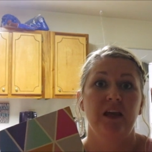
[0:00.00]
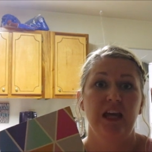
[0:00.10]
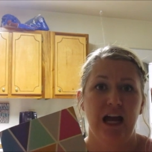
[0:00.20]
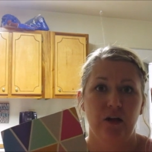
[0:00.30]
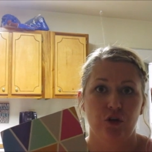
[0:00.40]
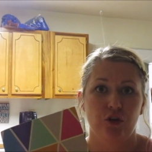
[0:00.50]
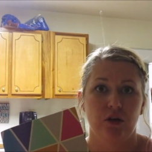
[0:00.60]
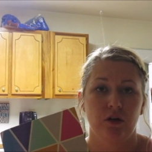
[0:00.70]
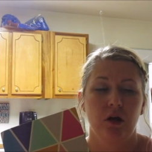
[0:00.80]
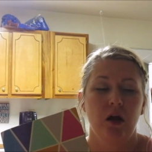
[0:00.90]

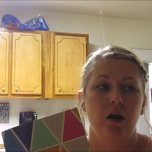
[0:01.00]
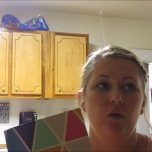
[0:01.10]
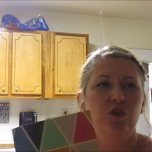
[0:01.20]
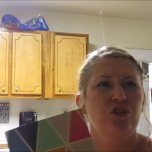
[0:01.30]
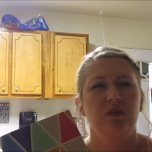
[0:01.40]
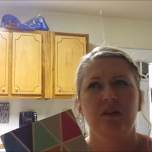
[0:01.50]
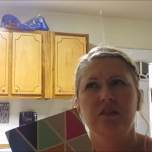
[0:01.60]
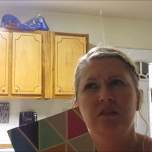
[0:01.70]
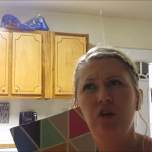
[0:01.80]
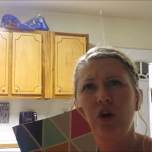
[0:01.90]
calendar which
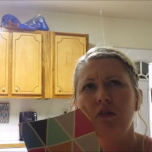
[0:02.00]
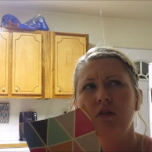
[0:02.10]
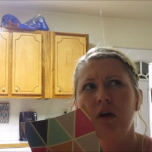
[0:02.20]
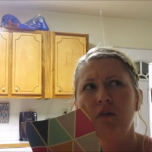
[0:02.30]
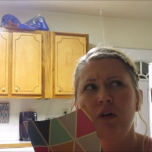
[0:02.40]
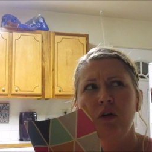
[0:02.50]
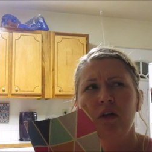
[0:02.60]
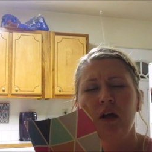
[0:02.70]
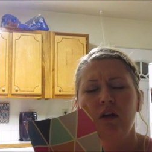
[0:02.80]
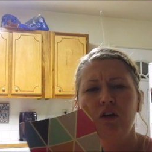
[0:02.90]
is this called an on-the-go
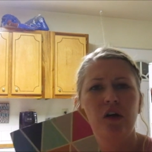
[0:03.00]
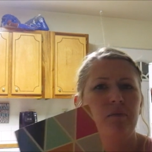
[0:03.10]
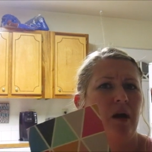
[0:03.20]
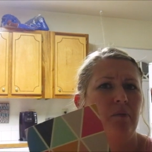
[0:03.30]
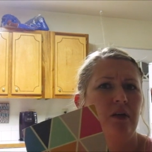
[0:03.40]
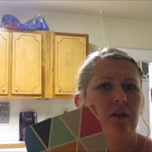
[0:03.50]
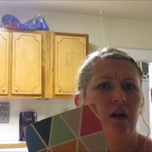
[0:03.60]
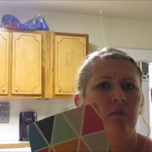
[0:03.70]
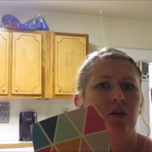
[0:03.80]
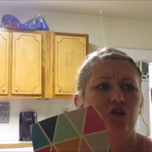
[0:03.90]
calendar? It might be.
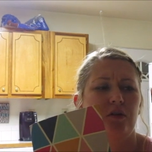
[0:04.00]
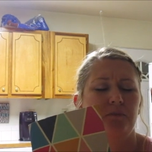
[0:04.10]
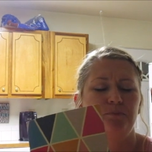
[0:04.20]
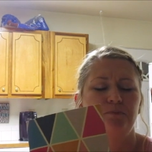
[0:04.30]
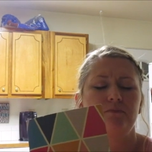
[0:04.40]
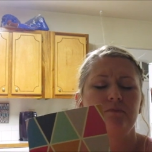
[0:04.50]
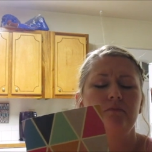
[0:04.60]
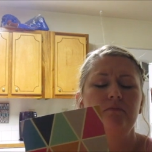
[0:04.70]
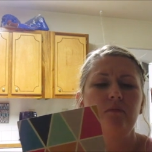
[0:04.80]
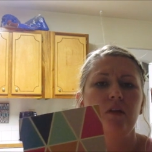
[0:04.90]
I'm not sure.
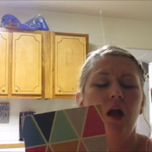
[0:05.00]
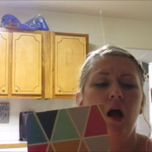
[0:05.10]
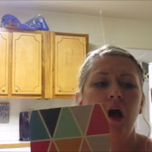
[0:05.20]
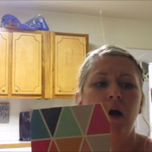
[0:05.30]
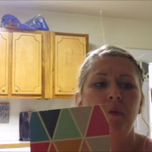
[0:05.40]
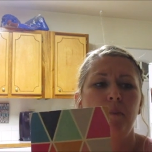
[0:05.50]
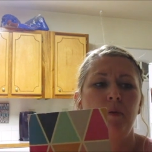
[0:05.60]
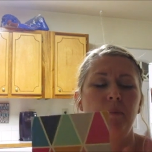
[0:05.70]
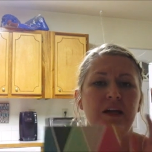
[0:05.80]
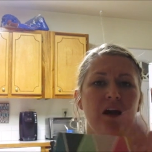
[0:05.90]
Um,
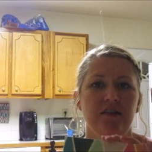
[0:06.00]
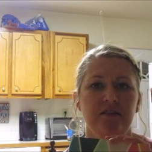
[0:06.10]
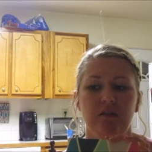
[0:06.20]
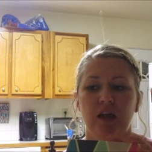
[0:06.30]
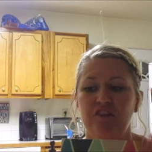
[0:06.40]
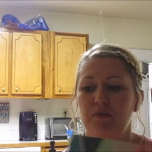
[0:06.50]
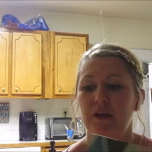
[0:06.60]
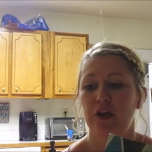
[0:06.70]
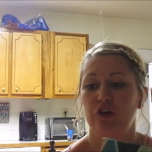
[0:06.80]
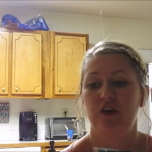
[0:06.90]
but because the life
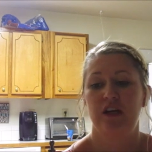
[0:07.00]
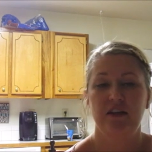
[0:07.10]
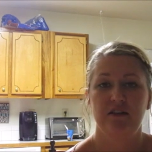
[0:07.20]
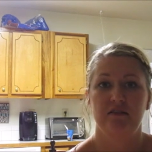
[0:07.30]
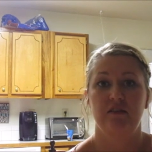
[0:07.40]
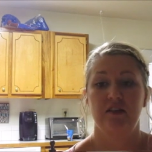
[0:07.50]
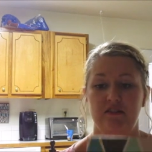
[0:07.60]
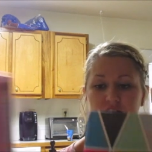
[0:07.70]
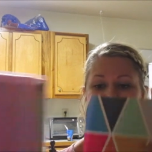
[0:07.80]
planner is this